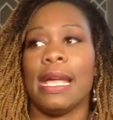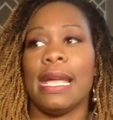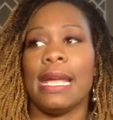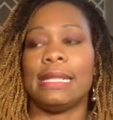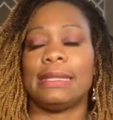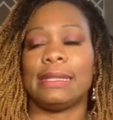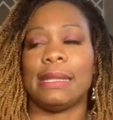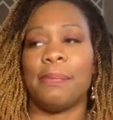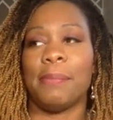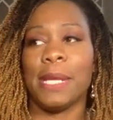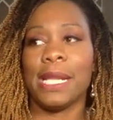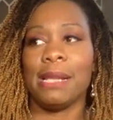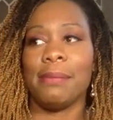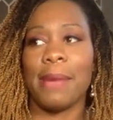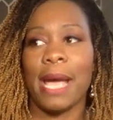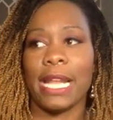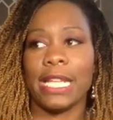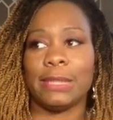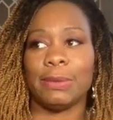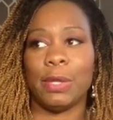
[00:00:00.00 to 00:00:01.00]
it's a middle
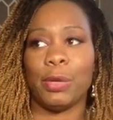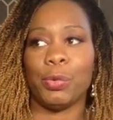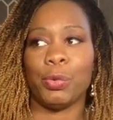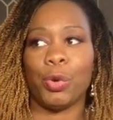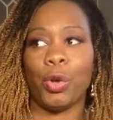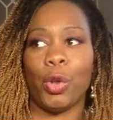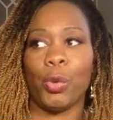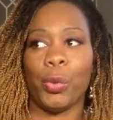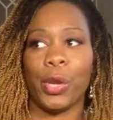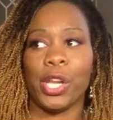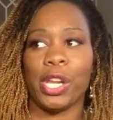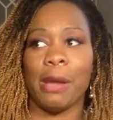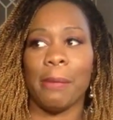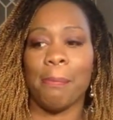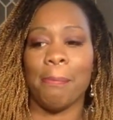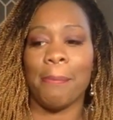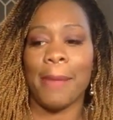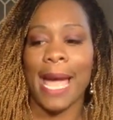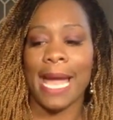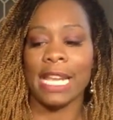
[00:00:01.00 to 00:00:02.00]
management role where you're
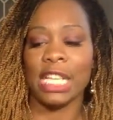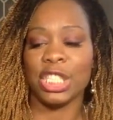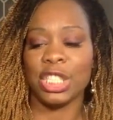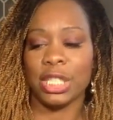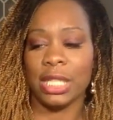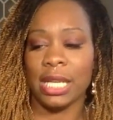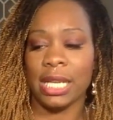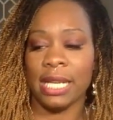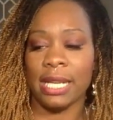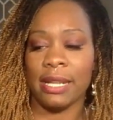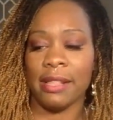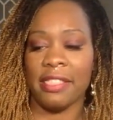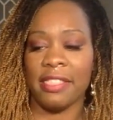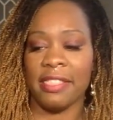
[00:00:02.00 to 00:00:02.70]
managing